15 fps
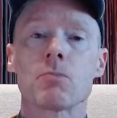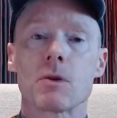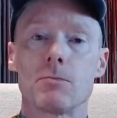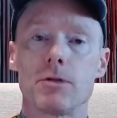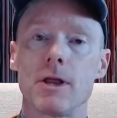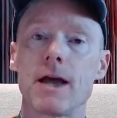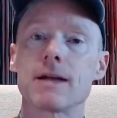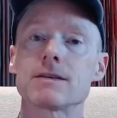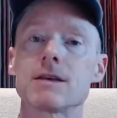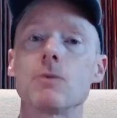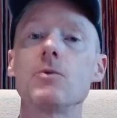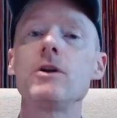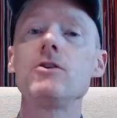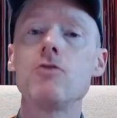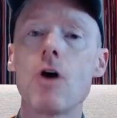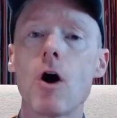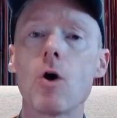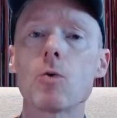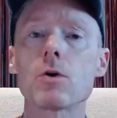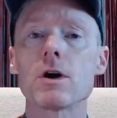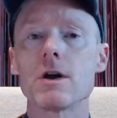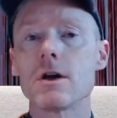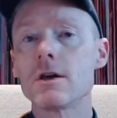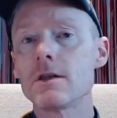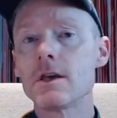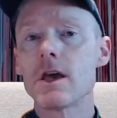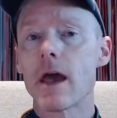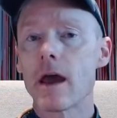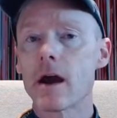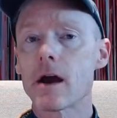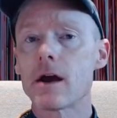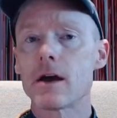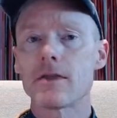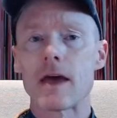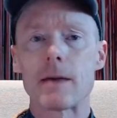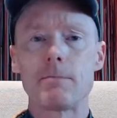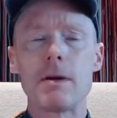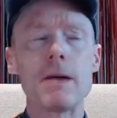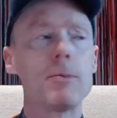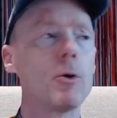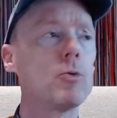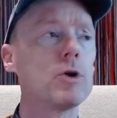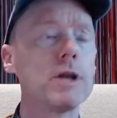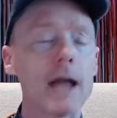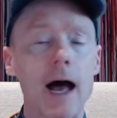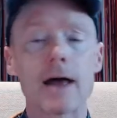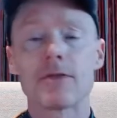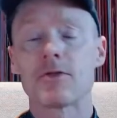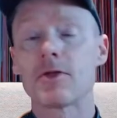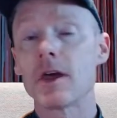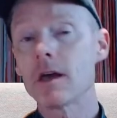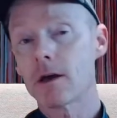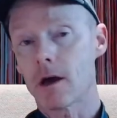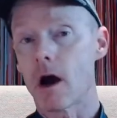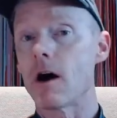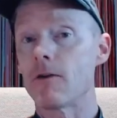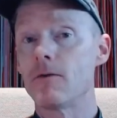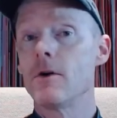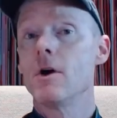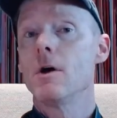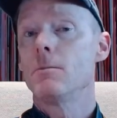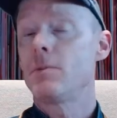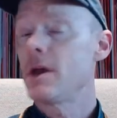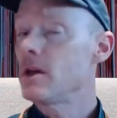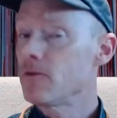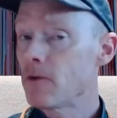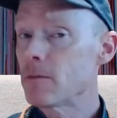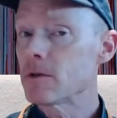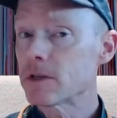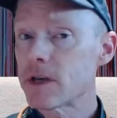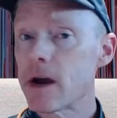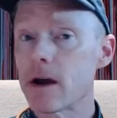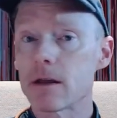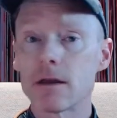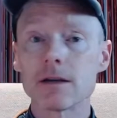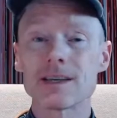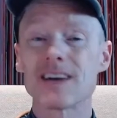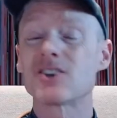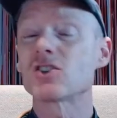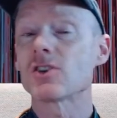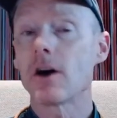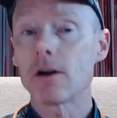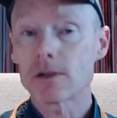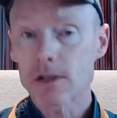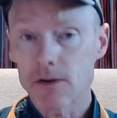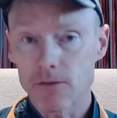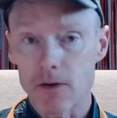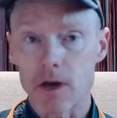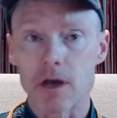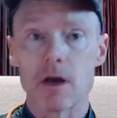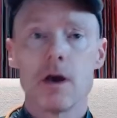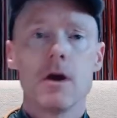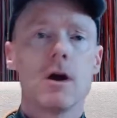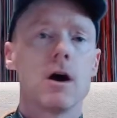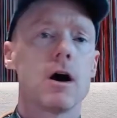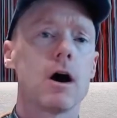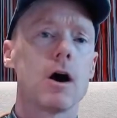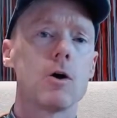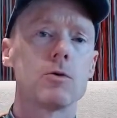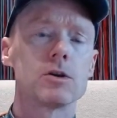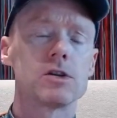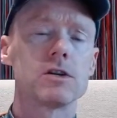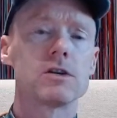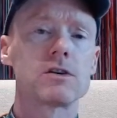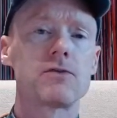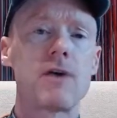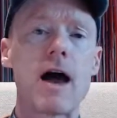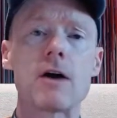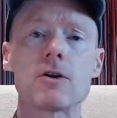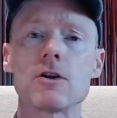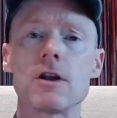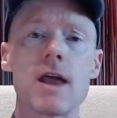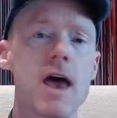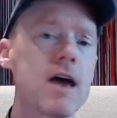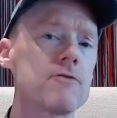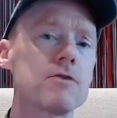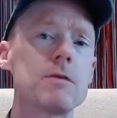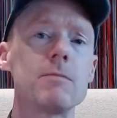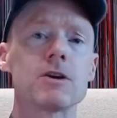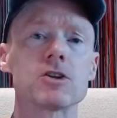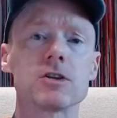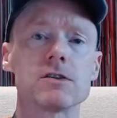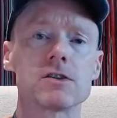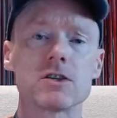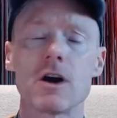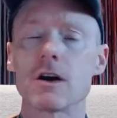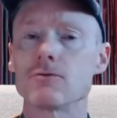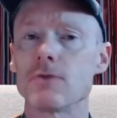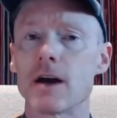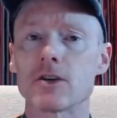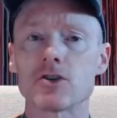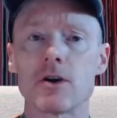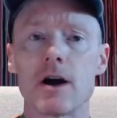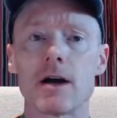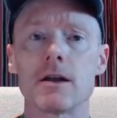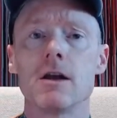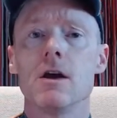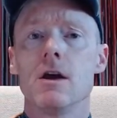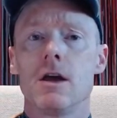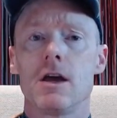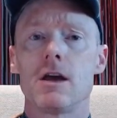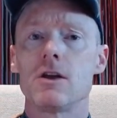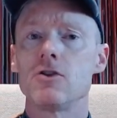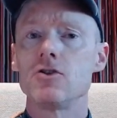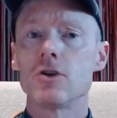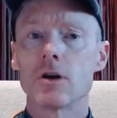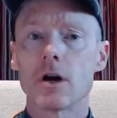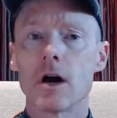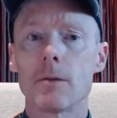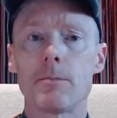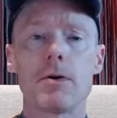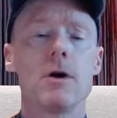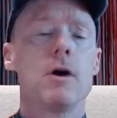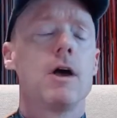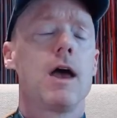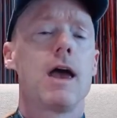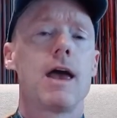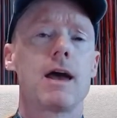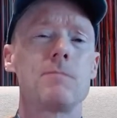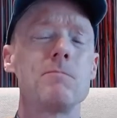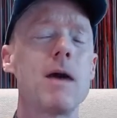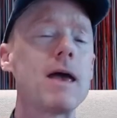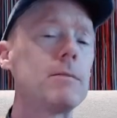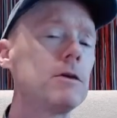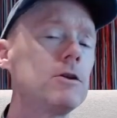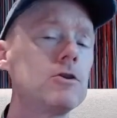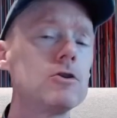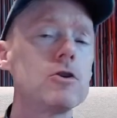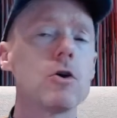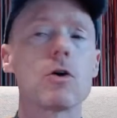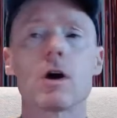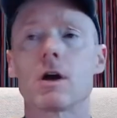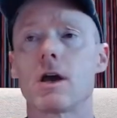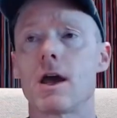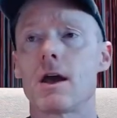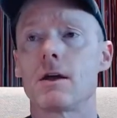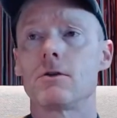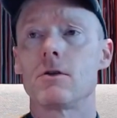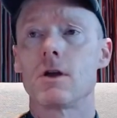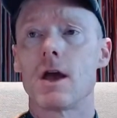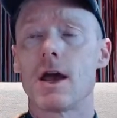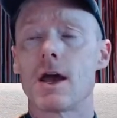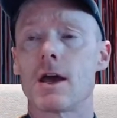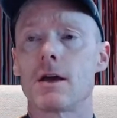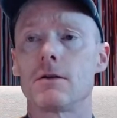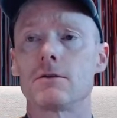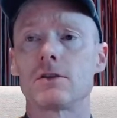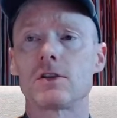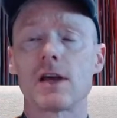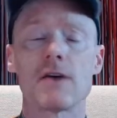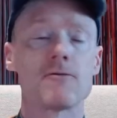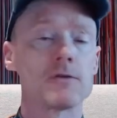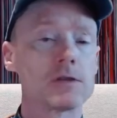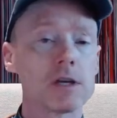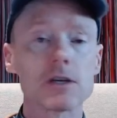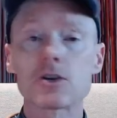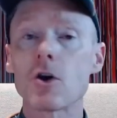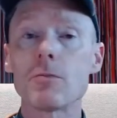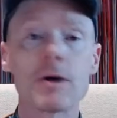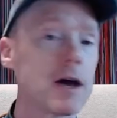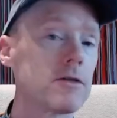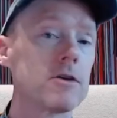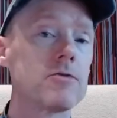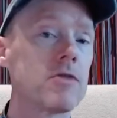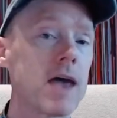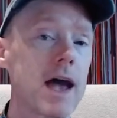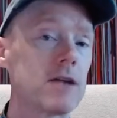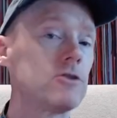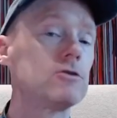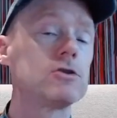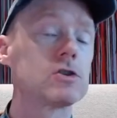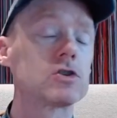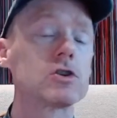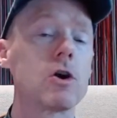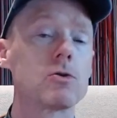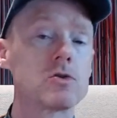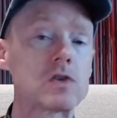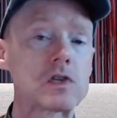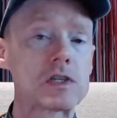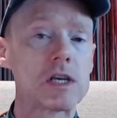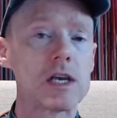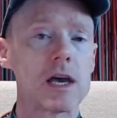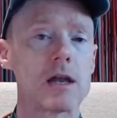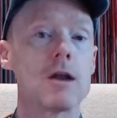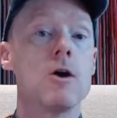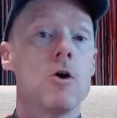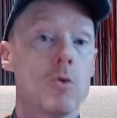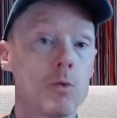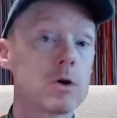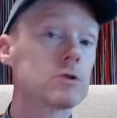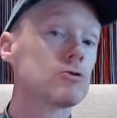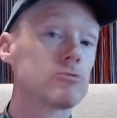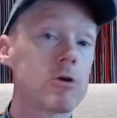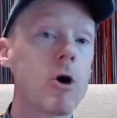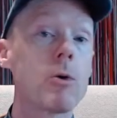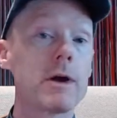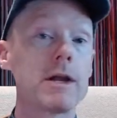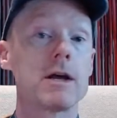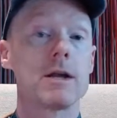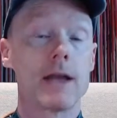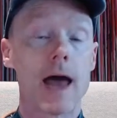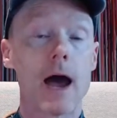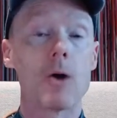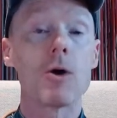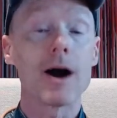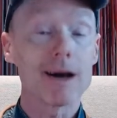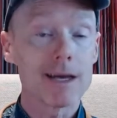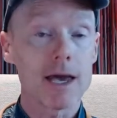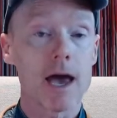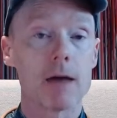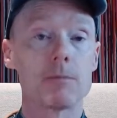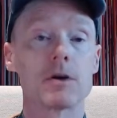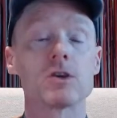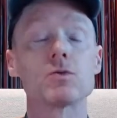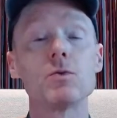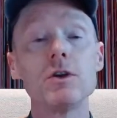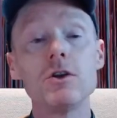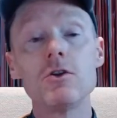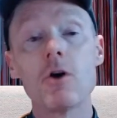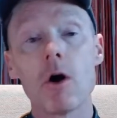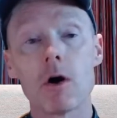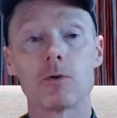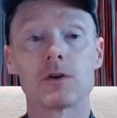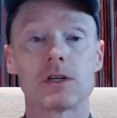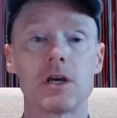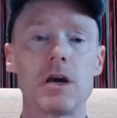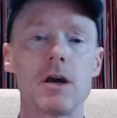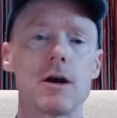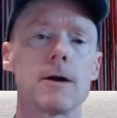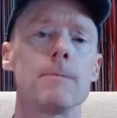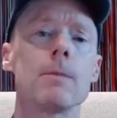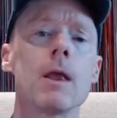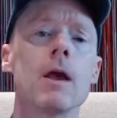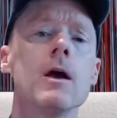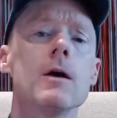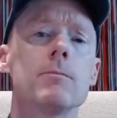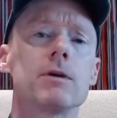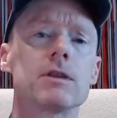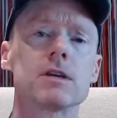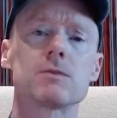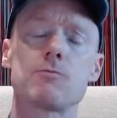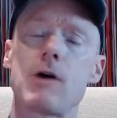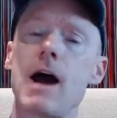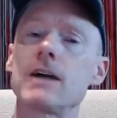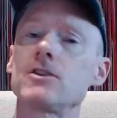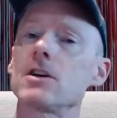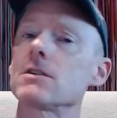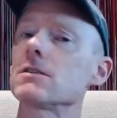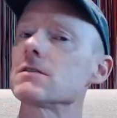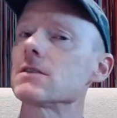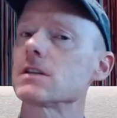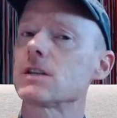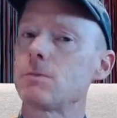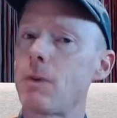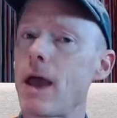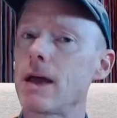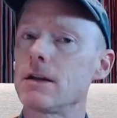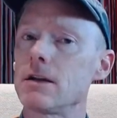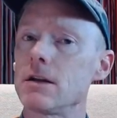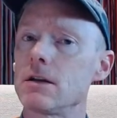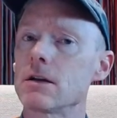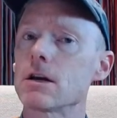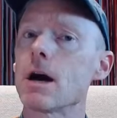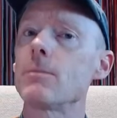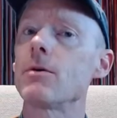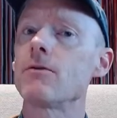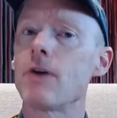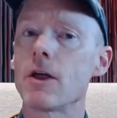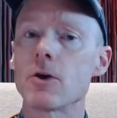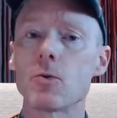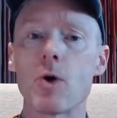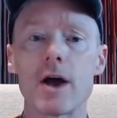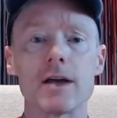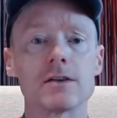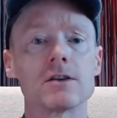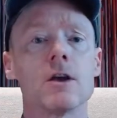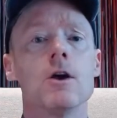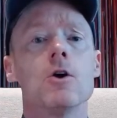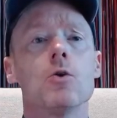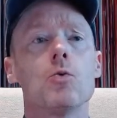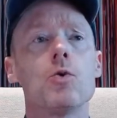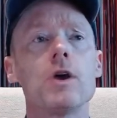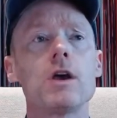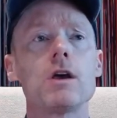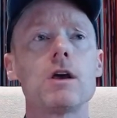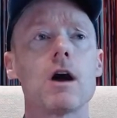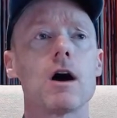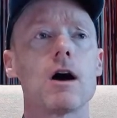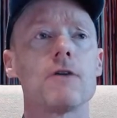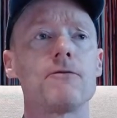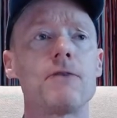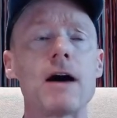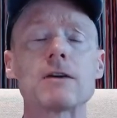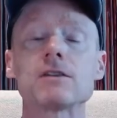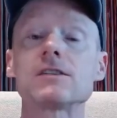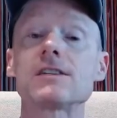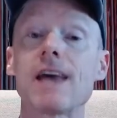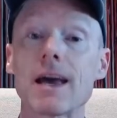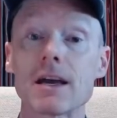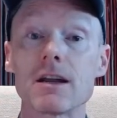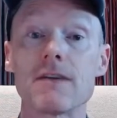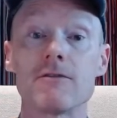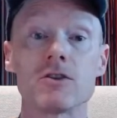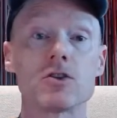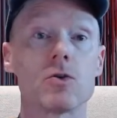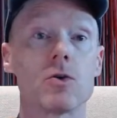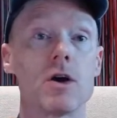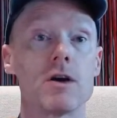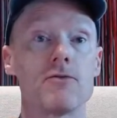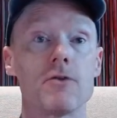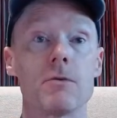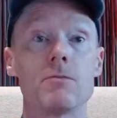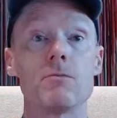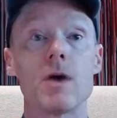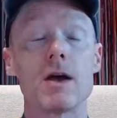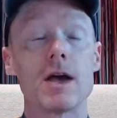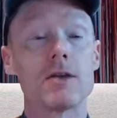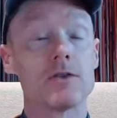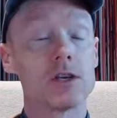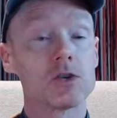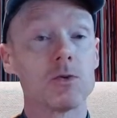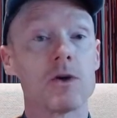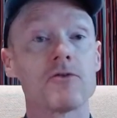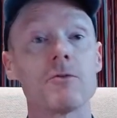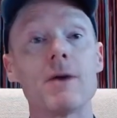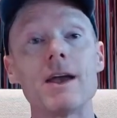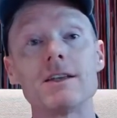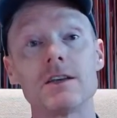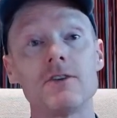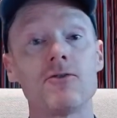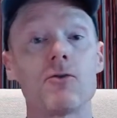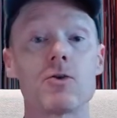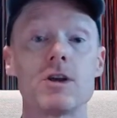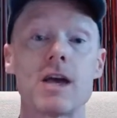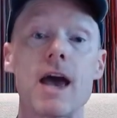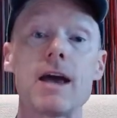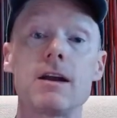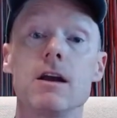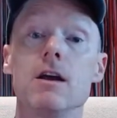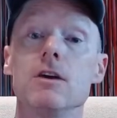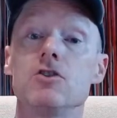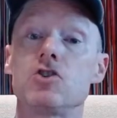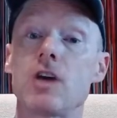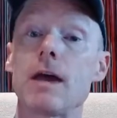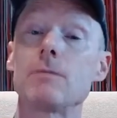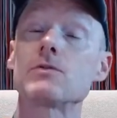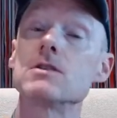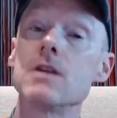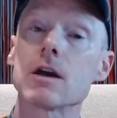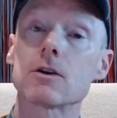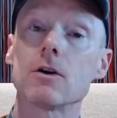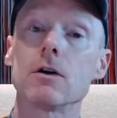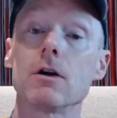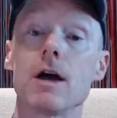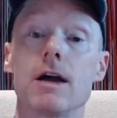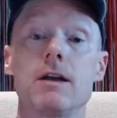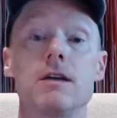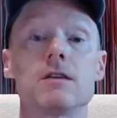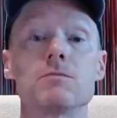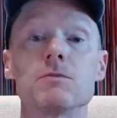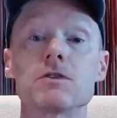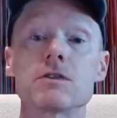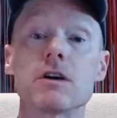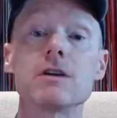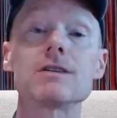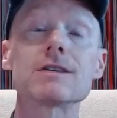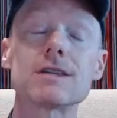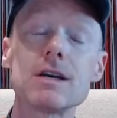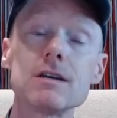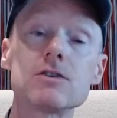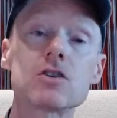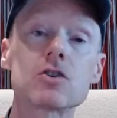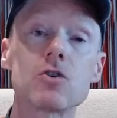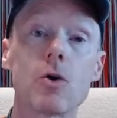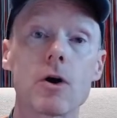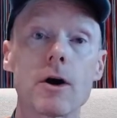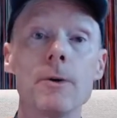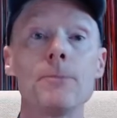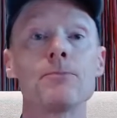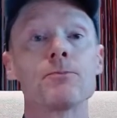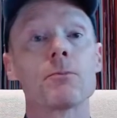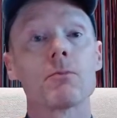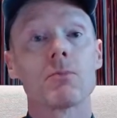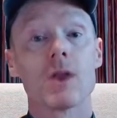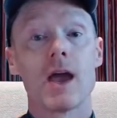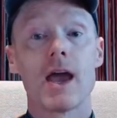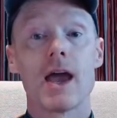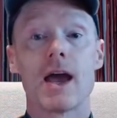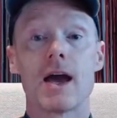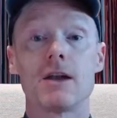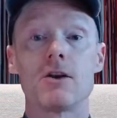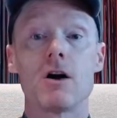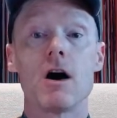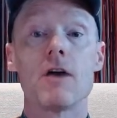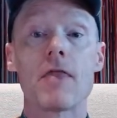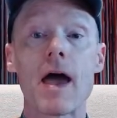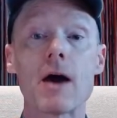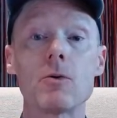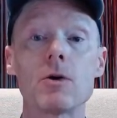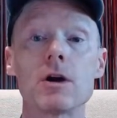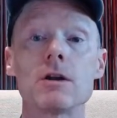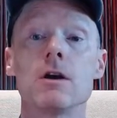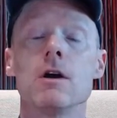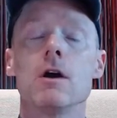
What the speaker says: plants that we know were in the area that people would not think of being from this area. Things like salsify, which is found in every Michelin-starred restaurant in Europe and maybe New York and San Francisco. But other than that, you just don't see it. We're growing it now again because we know it was here. But this project is expanded in a couple of other ways. We found a second inventory from this one from 1848, James Nickel and his Missouri Seed Store. And on that one,